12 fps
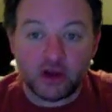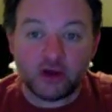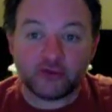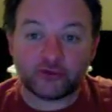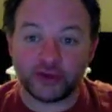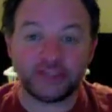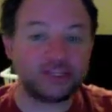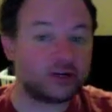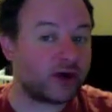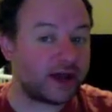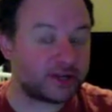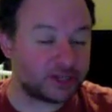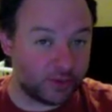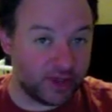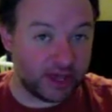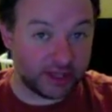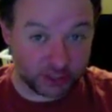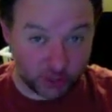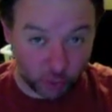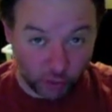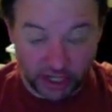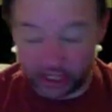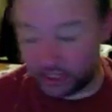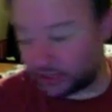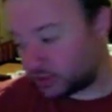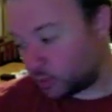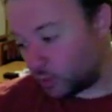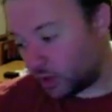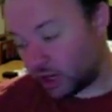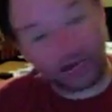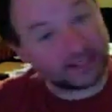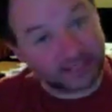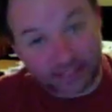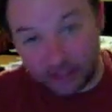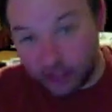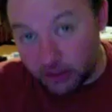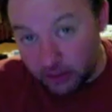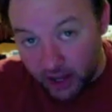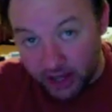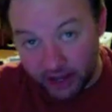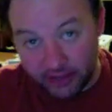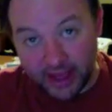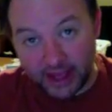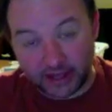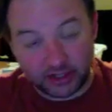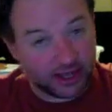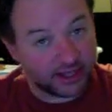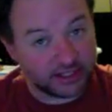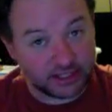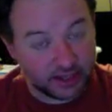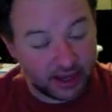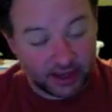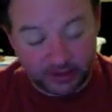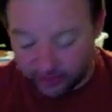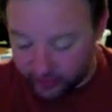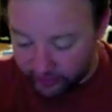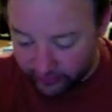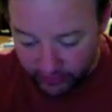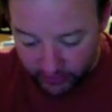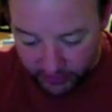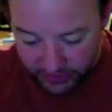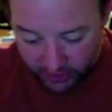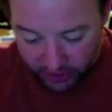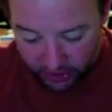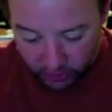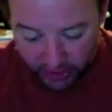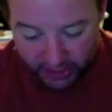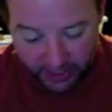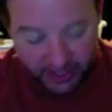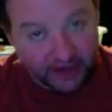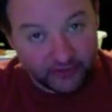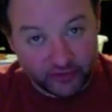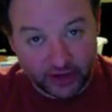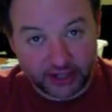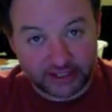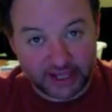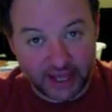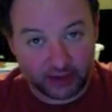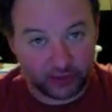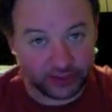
Freezing, crashing PS3s. We're not seeing a lot of that. Yes, there's a great guy. I forget his handle.